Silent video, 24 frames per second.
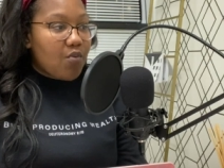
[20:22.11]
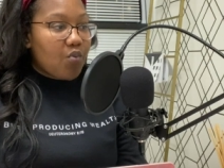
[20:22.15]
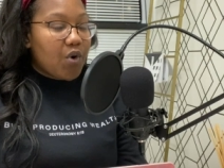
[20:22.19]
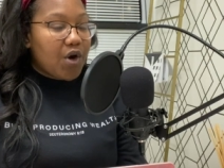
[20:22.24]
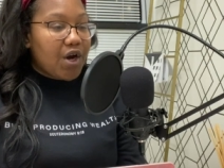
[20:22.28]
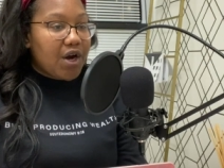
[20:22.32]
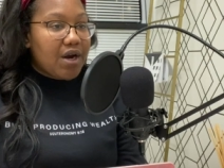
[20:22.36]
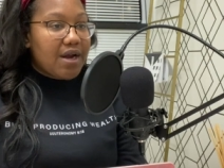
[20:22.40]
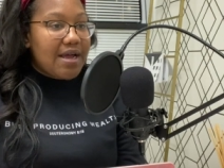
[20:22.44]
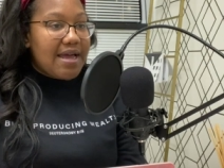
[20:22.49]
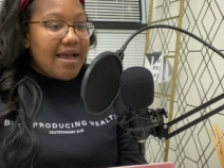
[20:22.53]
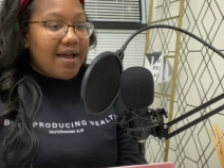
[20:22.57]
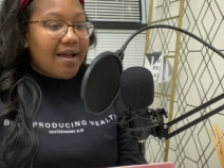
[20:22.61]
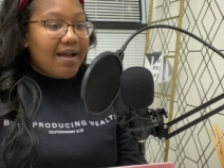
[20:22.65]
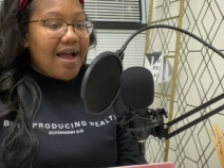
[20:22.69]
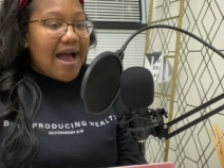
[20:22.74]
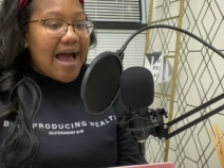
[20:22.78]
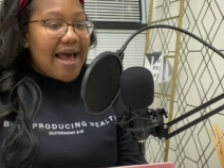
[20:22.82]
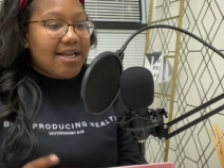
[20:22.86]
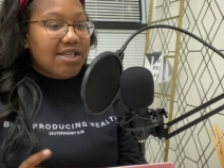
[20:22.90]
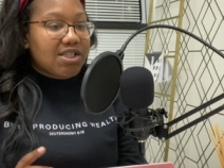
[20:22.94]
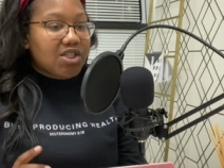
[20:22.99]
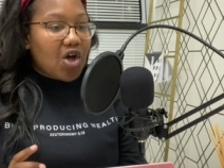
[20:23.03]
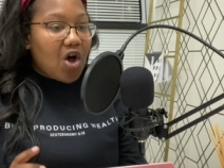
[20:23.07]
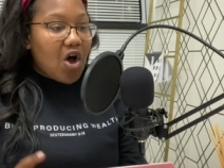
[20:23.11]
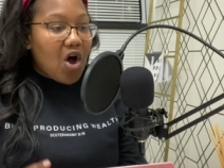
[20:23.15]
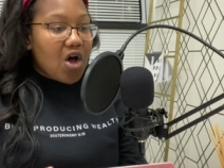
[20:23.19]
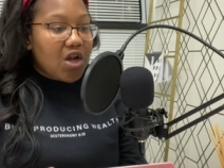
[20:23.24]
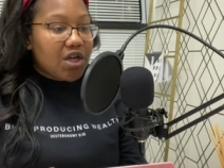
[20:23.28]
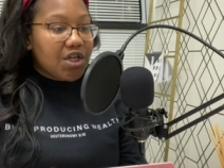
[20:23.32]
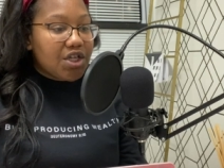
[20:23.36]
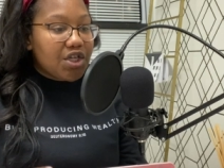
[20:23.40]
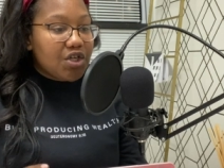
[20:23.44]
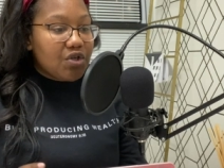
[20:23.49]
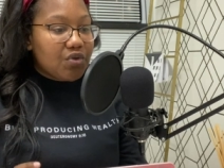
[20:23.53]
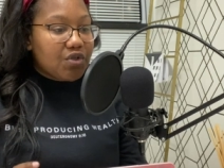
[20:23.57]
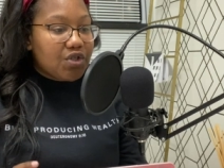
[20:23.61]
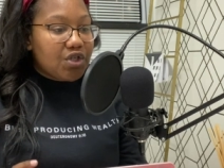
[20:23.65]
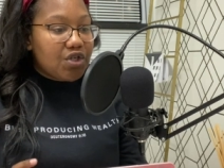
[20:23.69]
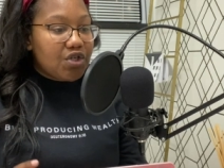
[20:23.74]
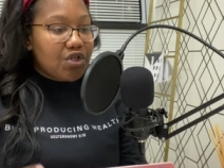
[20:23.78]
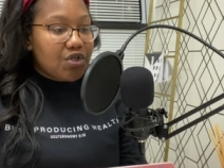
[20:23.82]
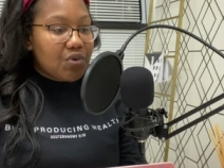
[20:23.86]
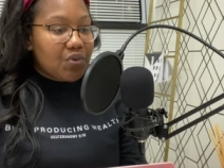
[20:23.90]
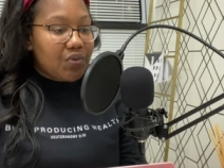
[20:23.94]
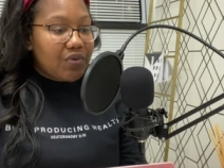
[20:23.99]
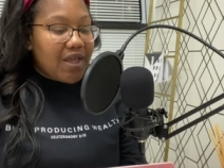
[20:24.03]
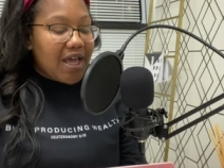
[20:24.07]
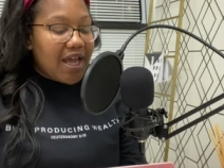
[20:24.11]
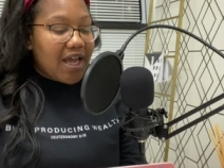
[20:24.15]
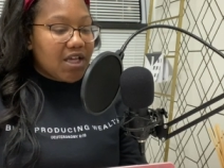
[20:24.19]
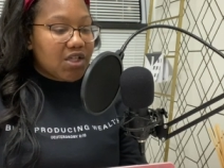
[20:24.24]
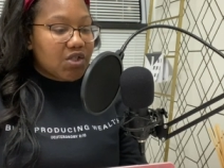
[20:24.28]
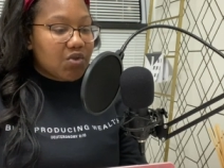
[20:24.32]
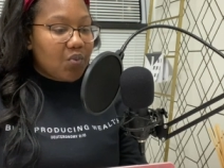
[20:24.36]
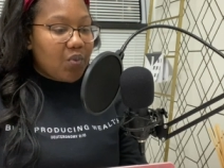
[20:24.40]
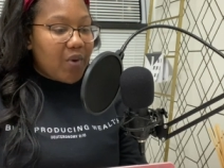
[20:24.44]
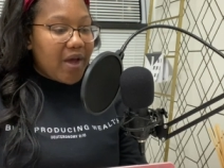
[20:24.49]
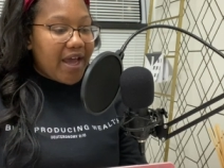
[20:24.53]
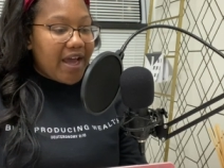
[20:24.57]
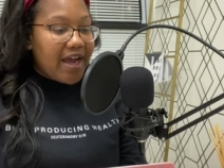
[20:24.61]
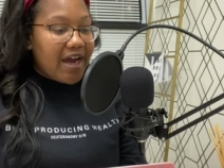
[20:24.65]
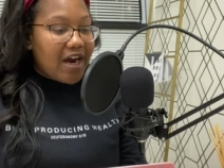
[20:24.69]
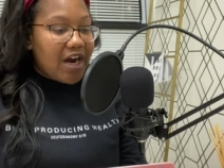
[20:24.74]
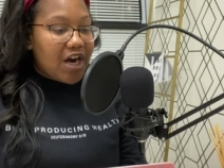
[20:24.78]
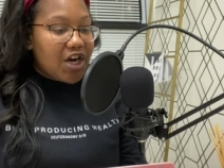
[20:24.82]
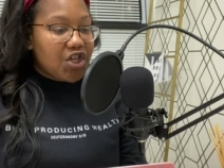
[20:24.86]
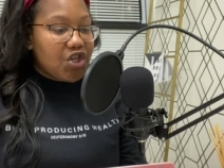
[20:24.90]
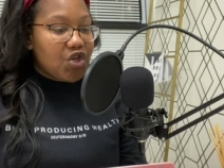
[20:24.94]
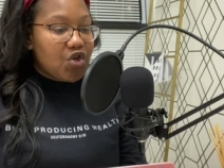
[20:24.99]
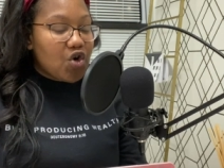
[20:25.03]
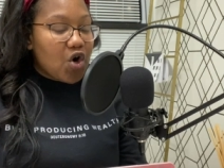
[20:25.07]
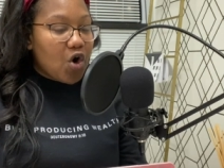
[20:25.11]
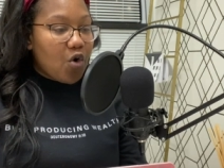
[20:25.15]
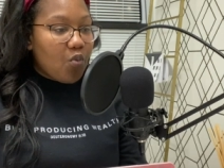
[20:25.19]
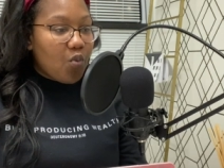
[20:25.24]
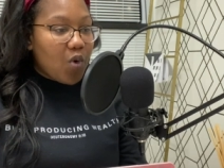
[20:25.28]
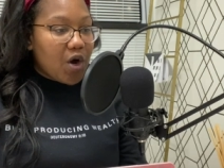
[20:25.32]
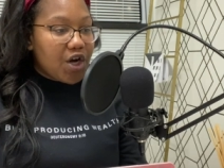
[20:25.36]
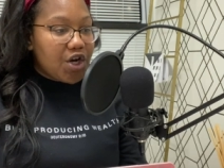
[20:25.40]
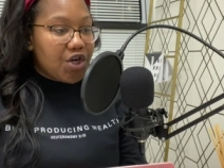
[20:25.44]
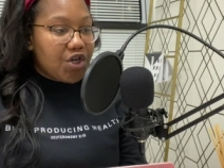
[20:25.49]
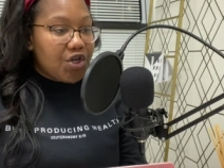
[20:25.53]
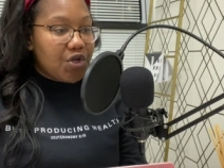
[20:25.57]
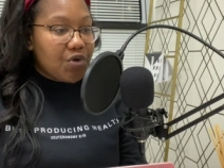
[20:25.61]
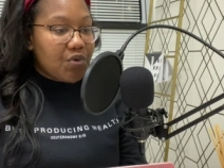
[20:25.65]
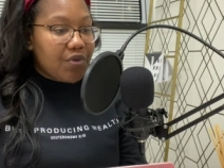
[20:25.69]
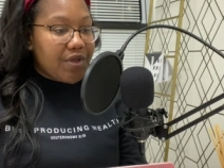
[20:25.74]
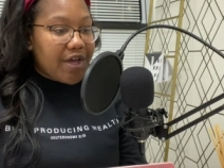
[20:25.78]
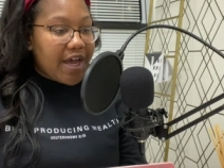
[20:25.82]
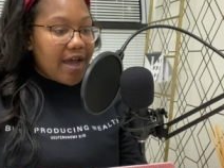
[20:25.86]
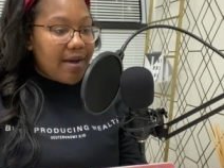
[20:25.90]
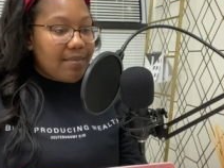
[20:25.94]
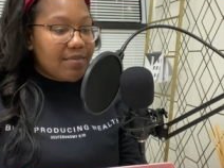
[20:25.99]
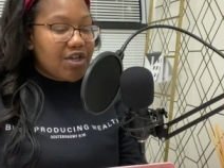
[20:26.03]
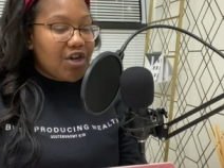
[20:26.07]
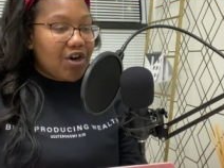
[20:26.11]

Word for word: Where God is calling you to do things where you don't want to do them.